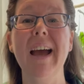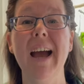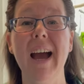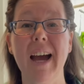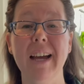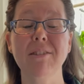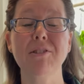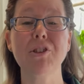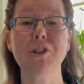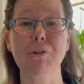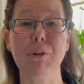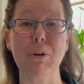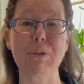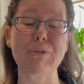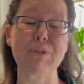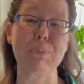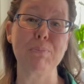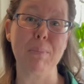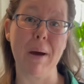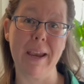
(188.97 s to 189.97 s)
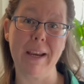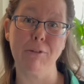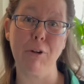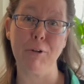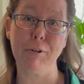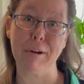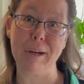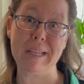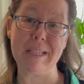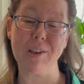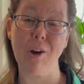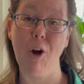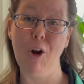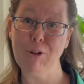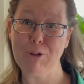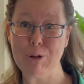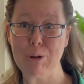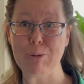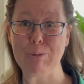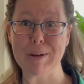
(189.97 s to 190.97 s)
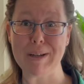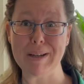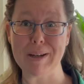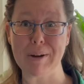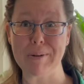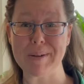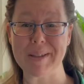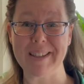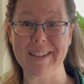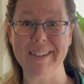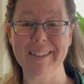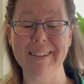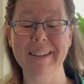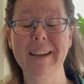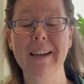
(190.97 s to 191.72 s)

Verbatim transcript: and to grow some microgreens on your windowsill.